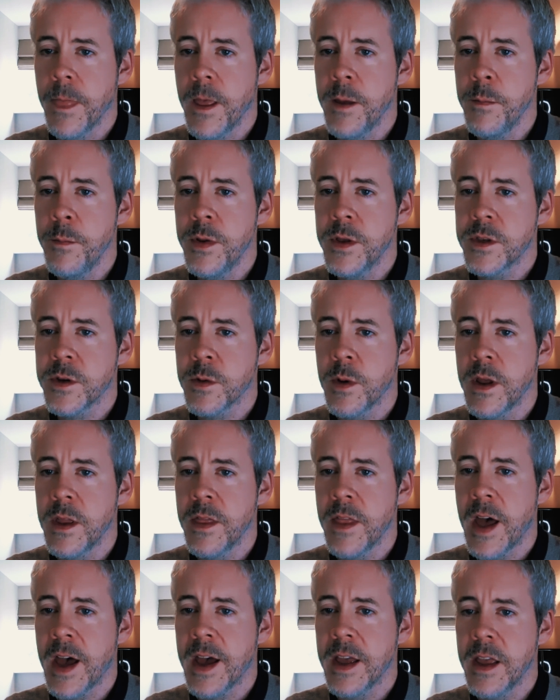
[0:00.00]
in
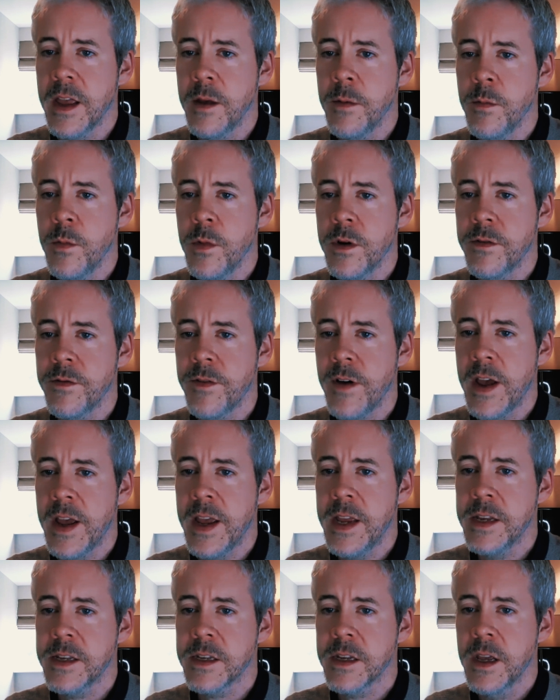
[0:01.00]
between that inward
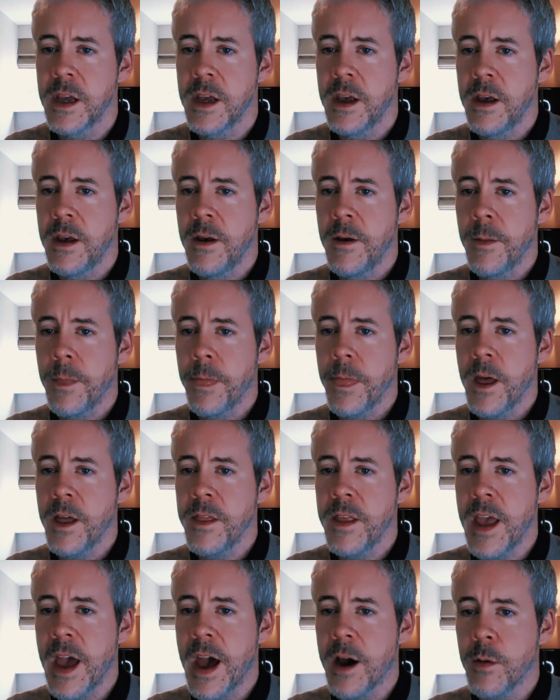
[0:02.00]
phase
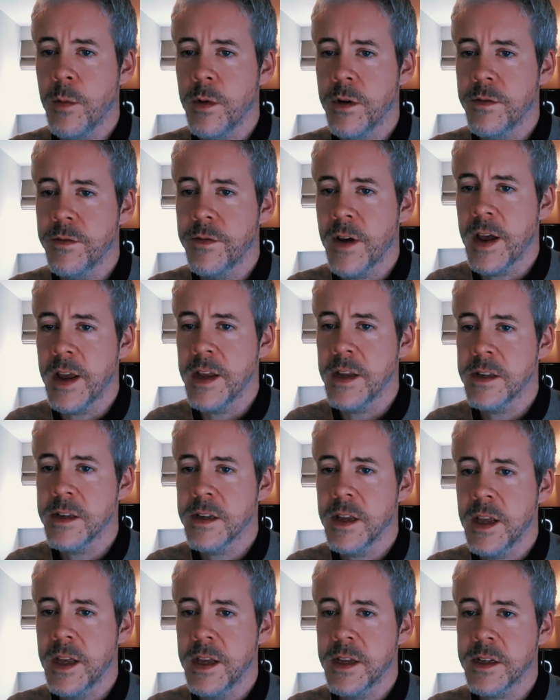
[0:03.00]
and the outward phase.
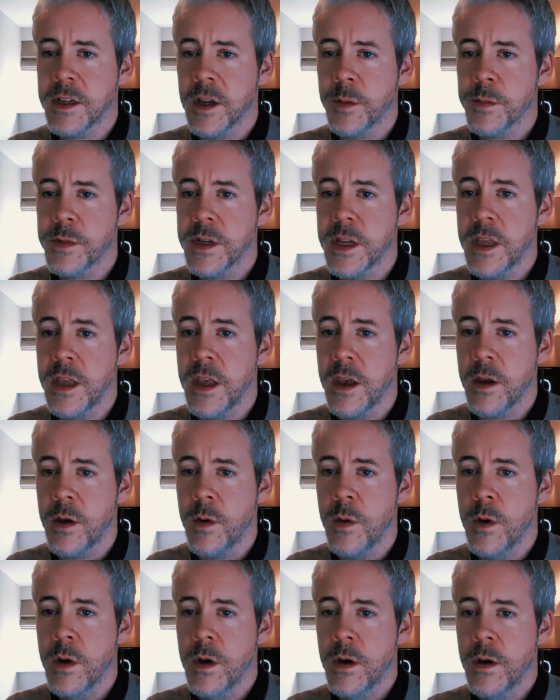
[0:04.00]
It is up to you.